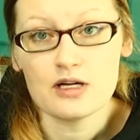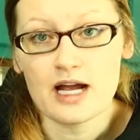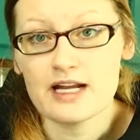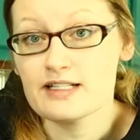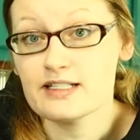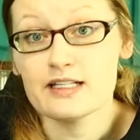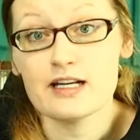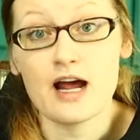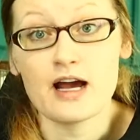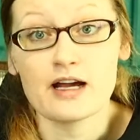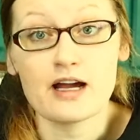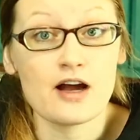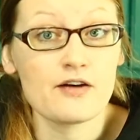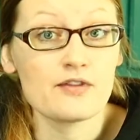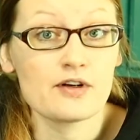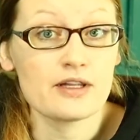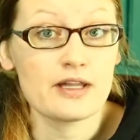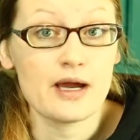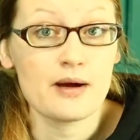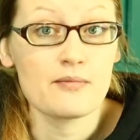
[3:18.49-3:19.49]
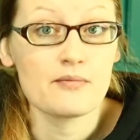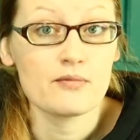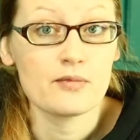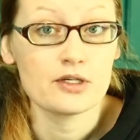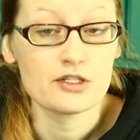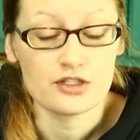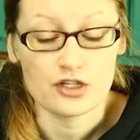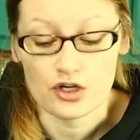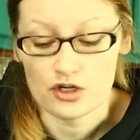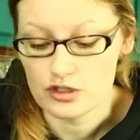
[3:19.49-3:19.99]
I did not cover them
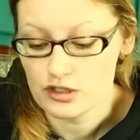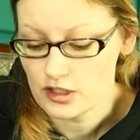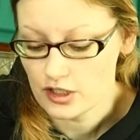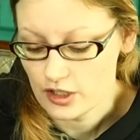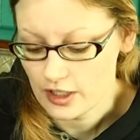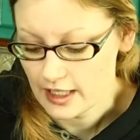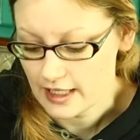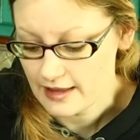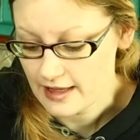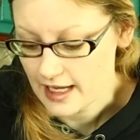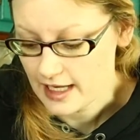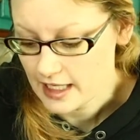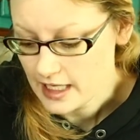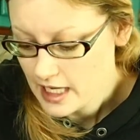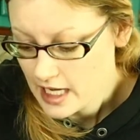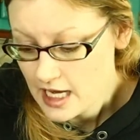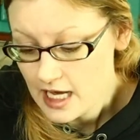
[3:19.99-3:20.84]
with dirt or anything.